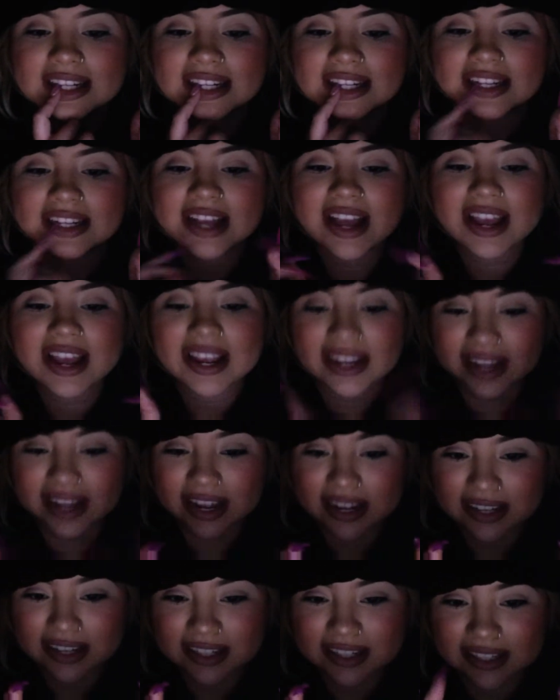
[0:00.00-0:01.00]
Hey
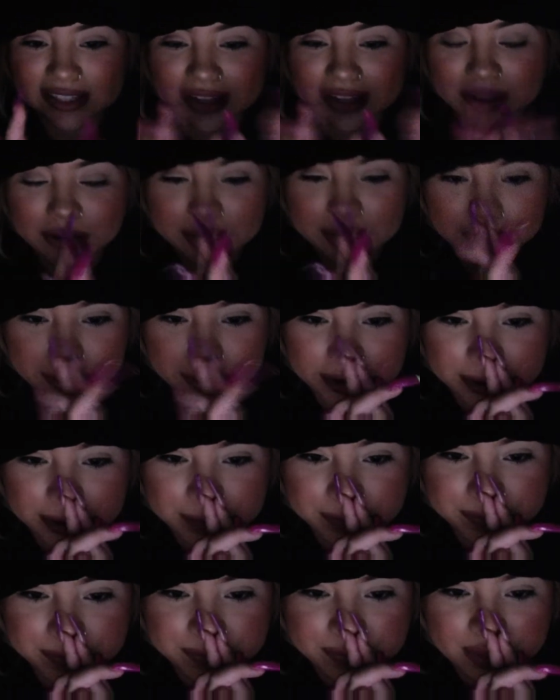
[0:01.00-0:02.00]
guys, okay, wait,
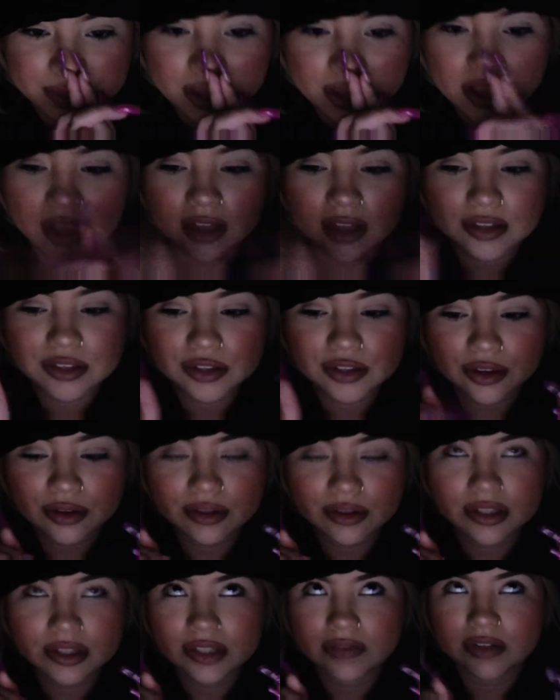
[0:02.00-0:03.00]
so
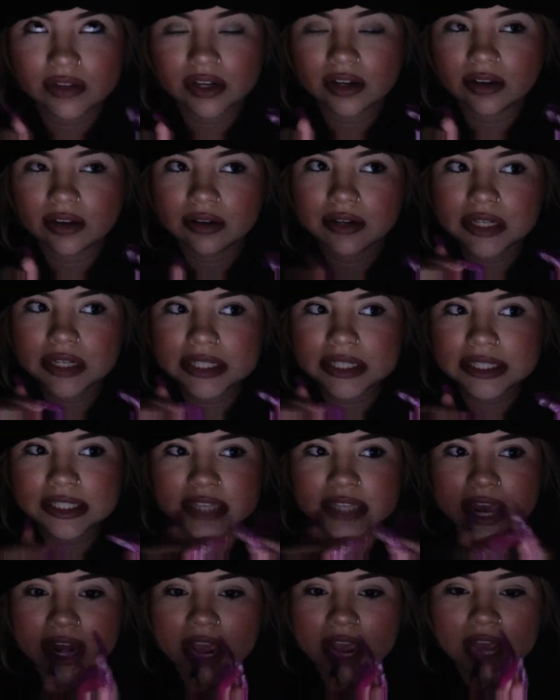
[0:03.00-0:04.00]
this video is
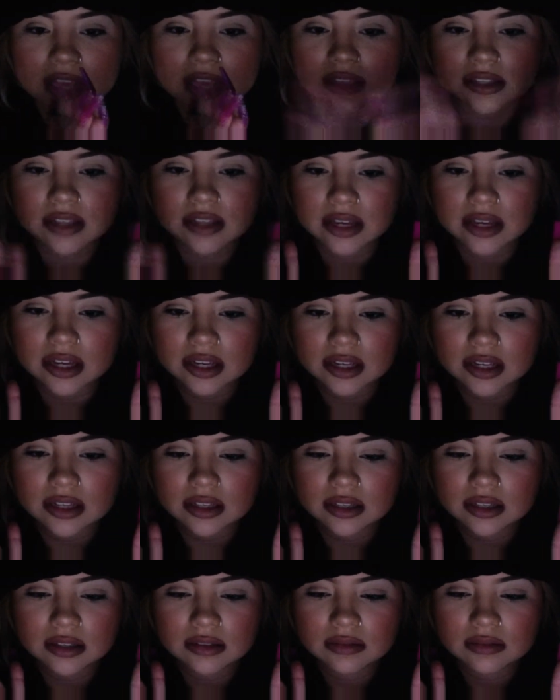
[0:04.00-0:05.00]
dead ass,
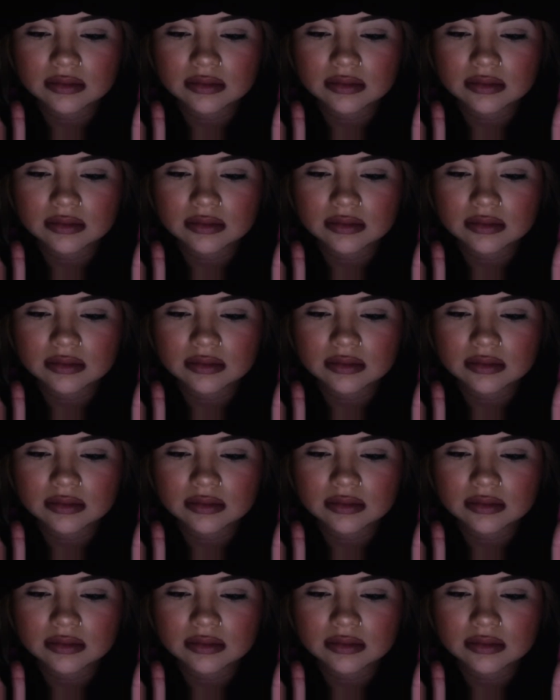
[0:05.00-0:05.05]
like,